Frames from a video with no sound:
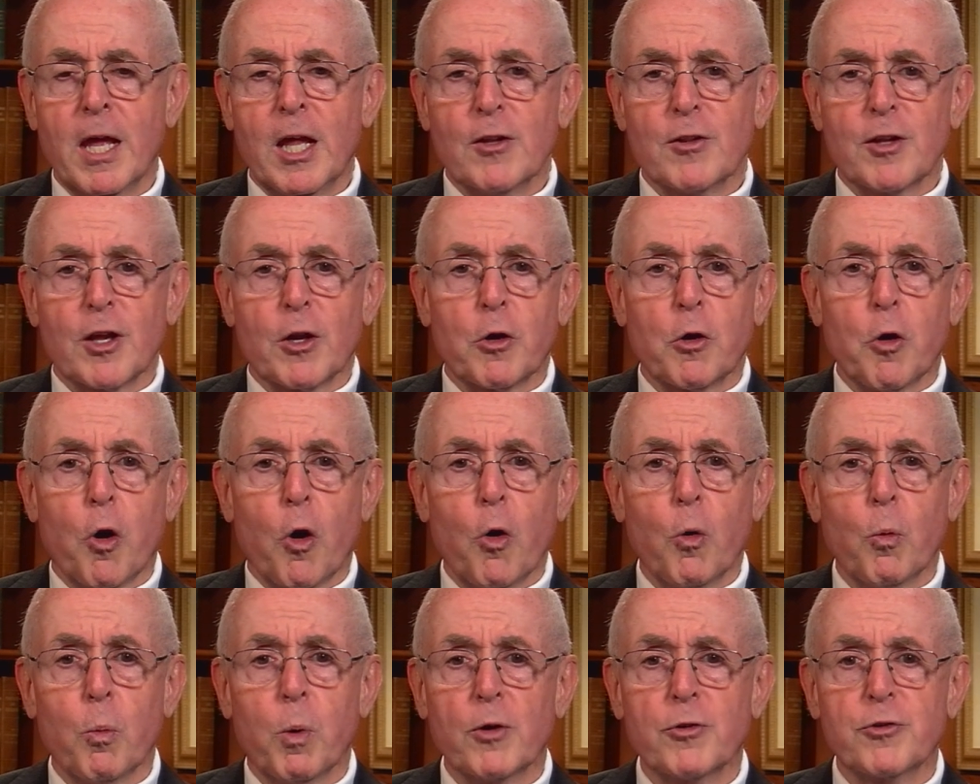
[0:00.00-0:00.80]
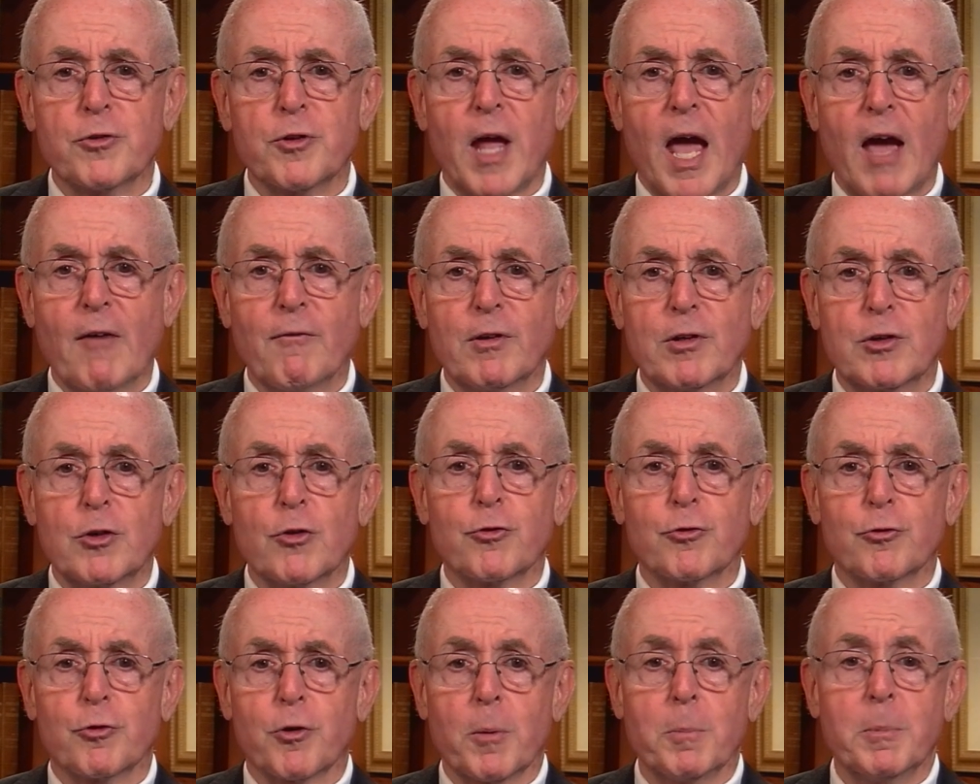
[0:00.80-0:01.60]
the goal was to have it
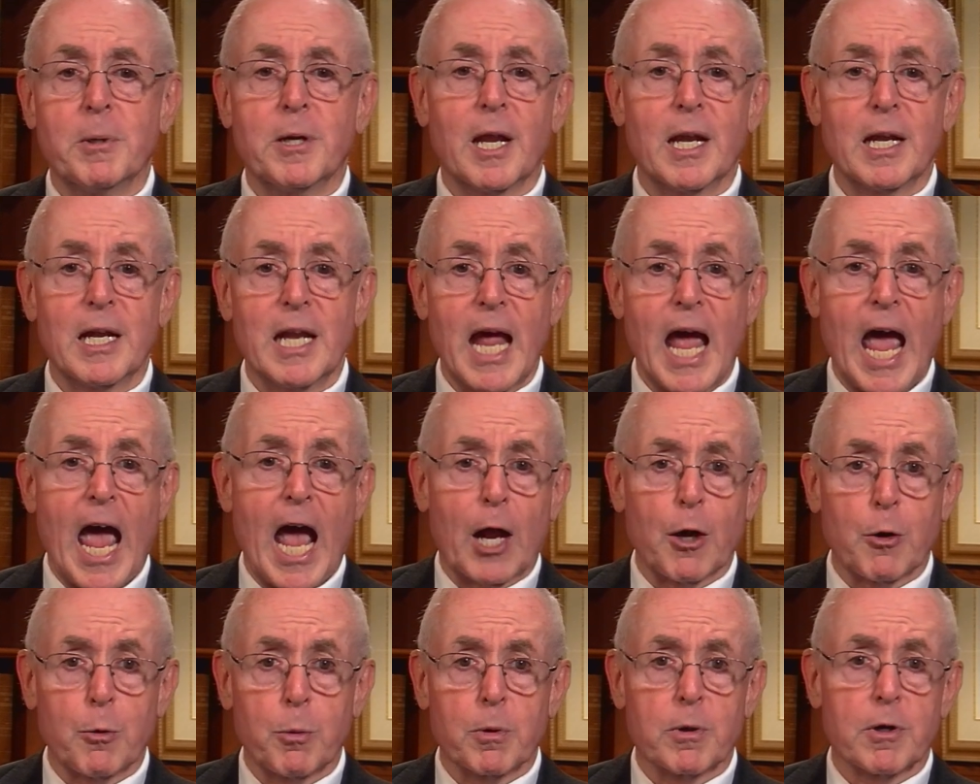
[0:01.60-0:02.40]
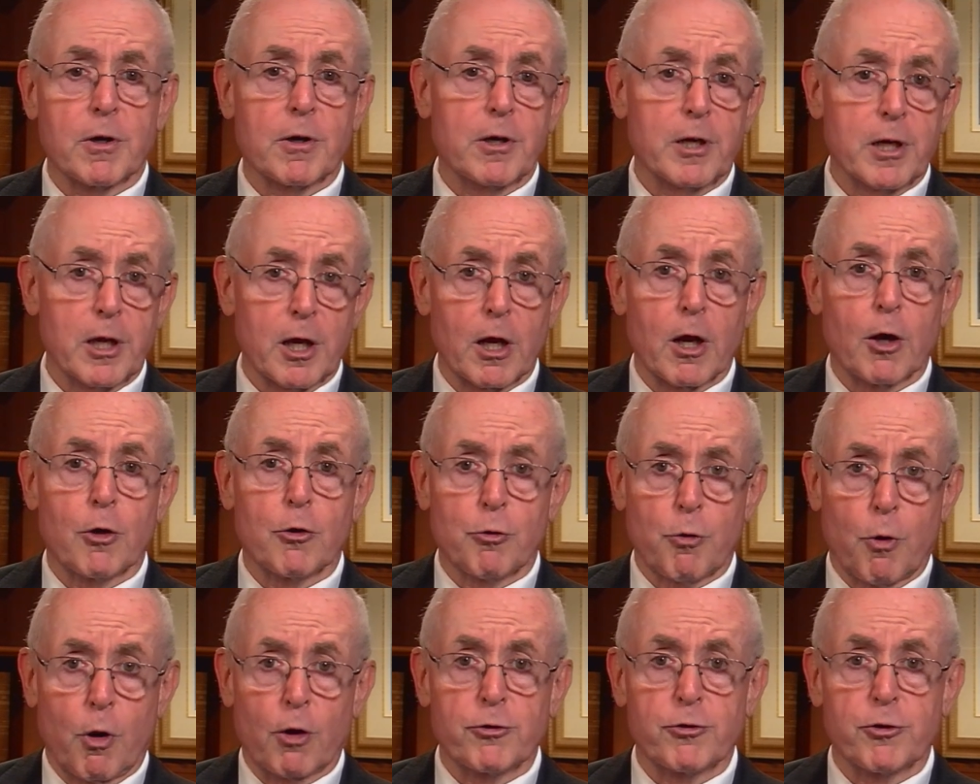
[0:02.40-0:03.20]
distributed equitably
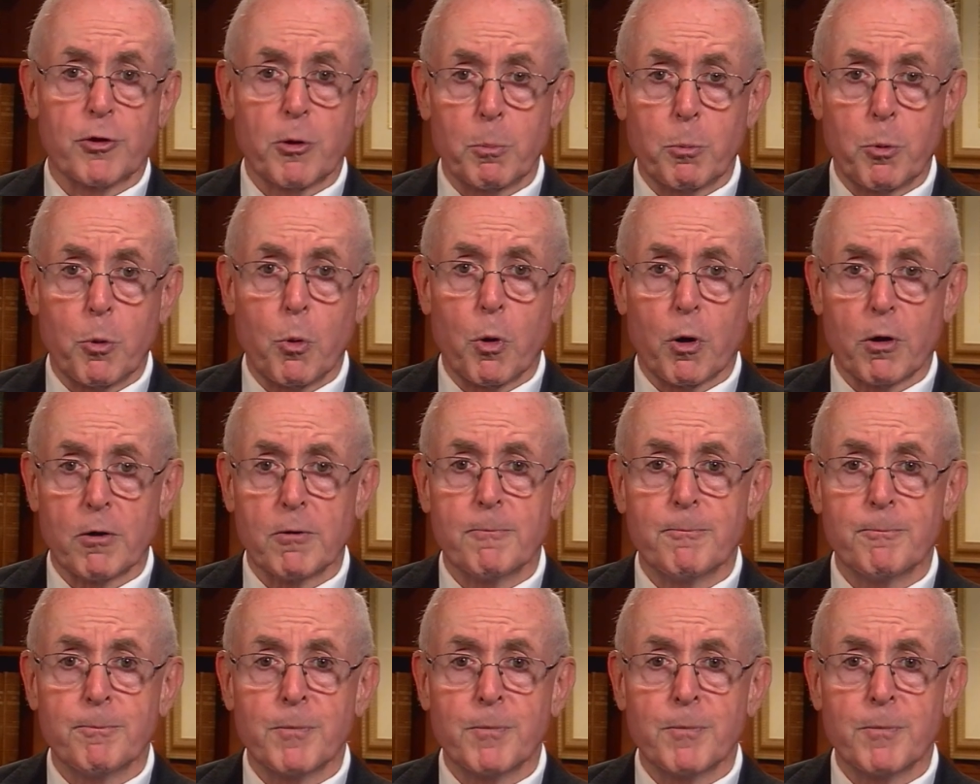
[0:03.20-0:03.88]
across the board,